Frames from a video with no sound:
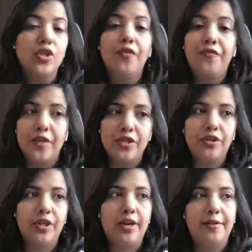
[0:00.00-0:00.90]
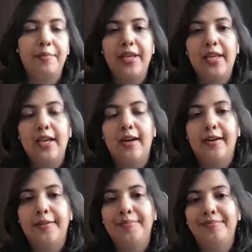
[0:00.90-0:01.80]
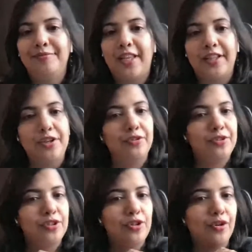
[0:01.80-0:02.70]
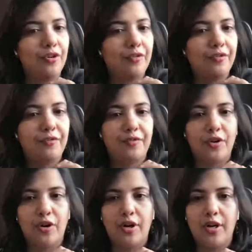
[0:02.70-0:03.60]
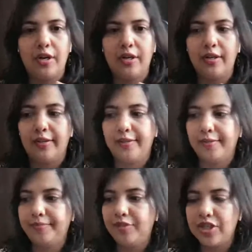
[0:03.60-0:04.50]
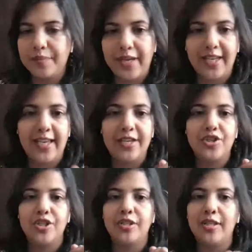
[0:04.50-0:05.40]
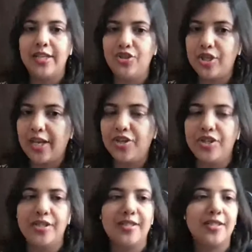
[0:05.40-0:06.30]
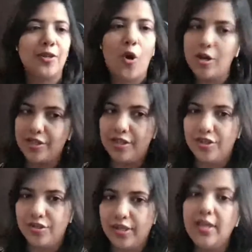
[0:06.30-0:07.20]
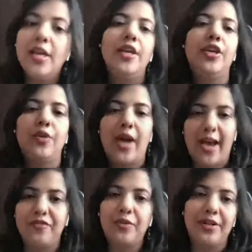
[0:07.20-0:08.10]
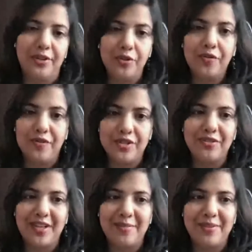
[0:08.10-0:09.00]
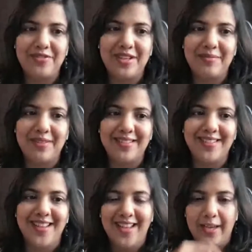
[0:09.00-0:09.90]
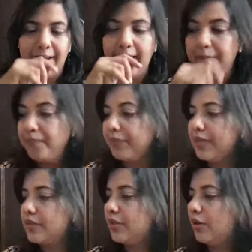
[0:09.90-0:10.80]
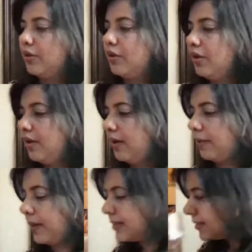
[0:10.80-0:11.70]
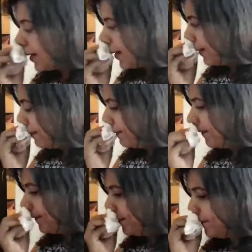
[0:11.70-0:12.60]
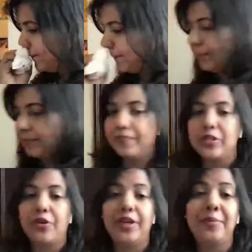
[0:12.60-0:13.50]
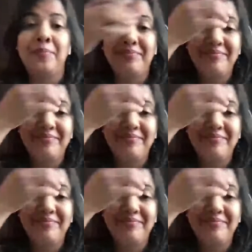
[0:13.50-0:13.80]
so physiotherapy, whether you go for just medication, injections, or surgery, you have to undergo physiotherapy treatment. Okay, so one second, sorry.